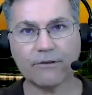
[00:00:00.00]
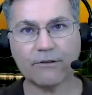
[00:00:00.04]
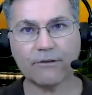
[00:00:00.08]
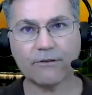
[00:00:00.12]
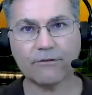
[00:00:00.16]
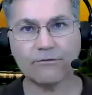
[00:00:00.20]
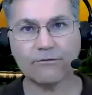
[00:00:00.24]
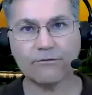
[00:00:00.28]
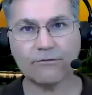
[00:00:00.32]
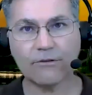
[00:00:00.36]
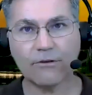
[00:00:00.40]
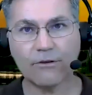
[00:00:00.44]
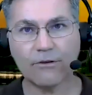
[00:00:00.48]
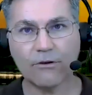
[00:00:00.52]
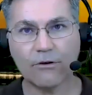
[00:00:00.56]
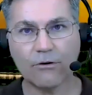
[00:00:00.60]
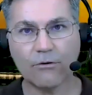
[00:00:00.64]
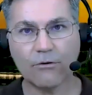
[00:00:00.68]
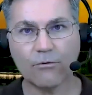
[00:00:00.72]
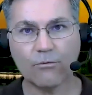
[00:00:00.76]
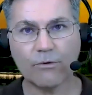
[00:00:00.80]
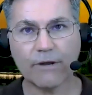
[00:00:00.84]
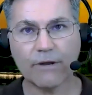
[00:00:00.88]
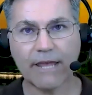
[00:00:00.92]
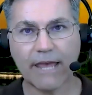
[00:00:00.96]
is
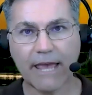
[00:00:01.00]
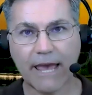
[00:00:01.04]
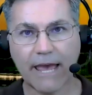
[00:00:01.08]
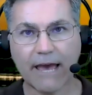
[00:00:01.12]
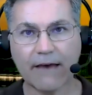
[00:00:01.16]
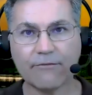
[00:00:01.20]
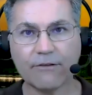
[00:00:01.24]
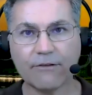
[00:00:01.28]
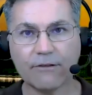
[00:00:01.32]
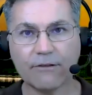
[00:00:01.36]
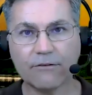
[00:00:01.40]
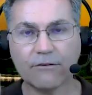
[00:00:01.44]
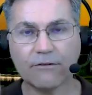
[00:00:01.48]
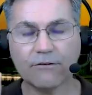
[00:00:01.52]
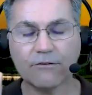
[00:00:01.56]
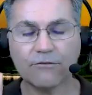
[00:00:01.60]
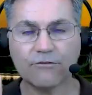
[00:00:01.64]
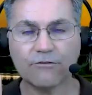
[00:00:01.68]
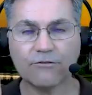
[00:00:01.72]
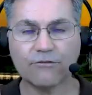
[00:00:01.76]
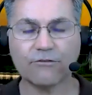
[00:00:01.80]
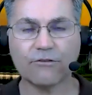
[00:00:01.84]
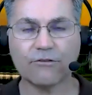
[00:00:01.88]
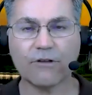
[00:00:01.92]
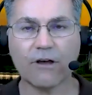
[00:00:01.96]
we haven't
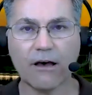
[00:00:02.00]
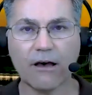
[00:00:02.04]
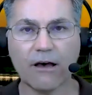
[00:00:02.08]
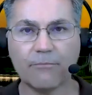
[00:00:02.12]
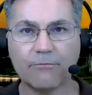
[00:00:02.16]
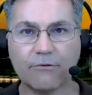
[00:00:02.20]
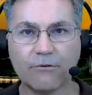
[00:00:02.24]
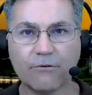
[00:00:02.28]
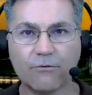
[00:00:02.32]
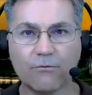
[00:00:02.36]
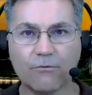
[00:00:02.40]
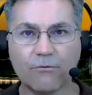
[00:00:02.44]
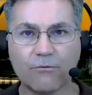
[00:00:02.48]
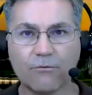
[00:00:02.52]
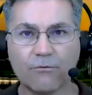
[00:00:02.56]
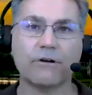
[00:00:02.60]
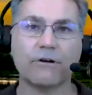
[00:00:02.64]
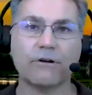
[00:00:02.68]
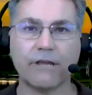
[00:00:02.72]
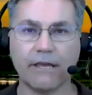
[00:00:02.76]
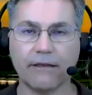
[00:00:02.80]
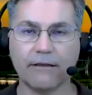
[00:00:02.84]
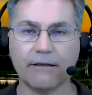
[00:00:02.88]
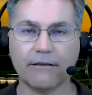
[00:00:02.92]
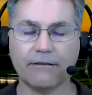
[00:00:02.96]
stopped
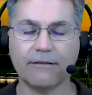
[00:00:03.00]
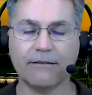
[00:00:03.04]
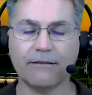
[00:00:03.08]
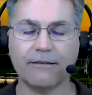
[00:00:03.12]
working.